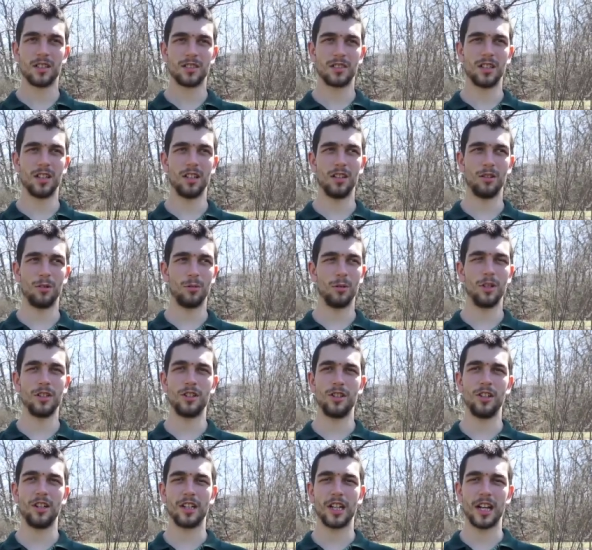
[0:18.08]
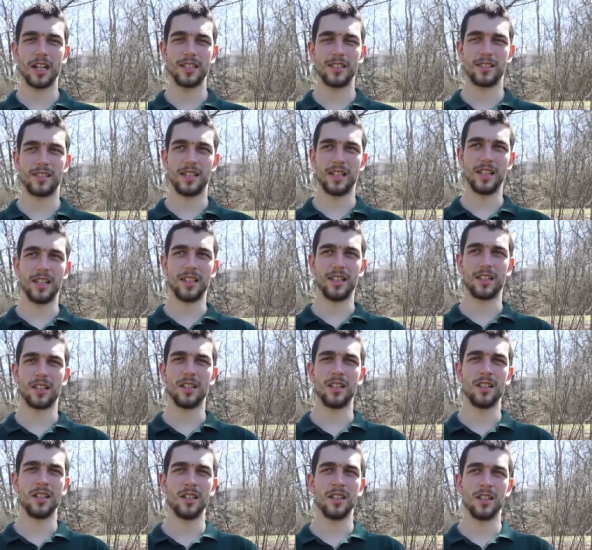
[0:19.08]
So what do you guys think
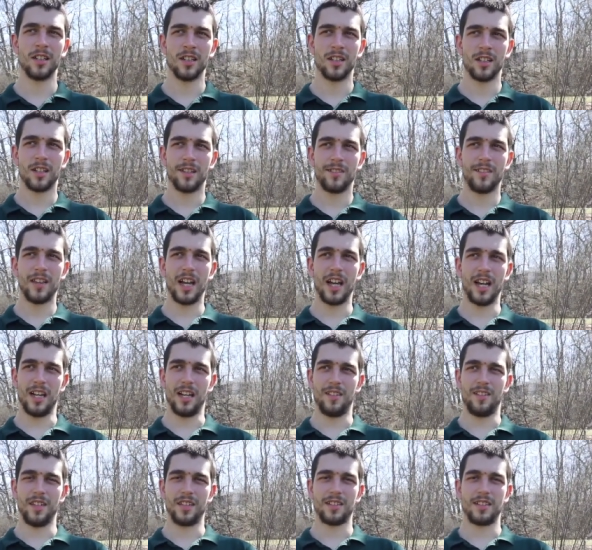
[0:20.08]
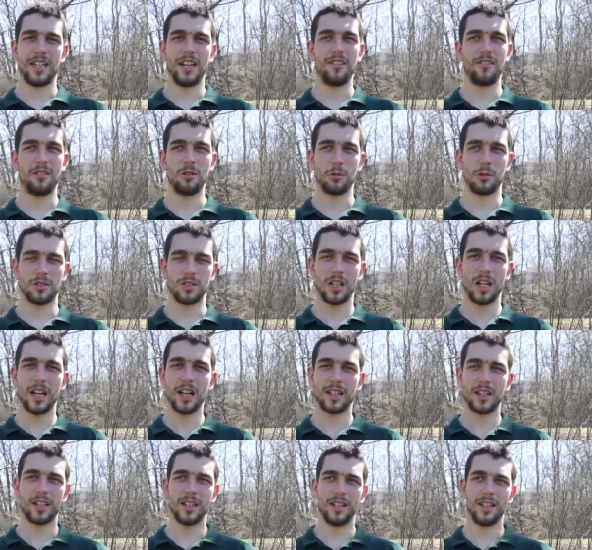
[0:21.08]
that this area was
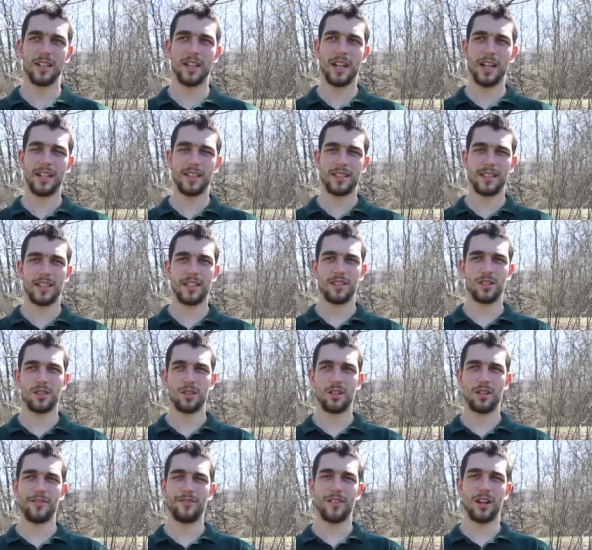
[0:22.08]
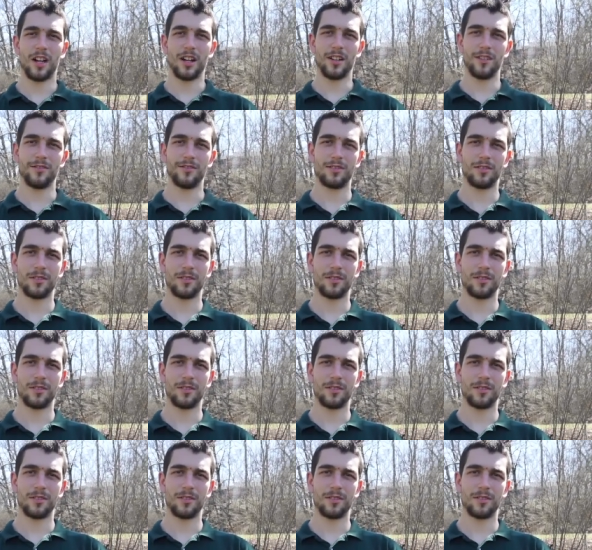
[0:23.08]
like in 1835?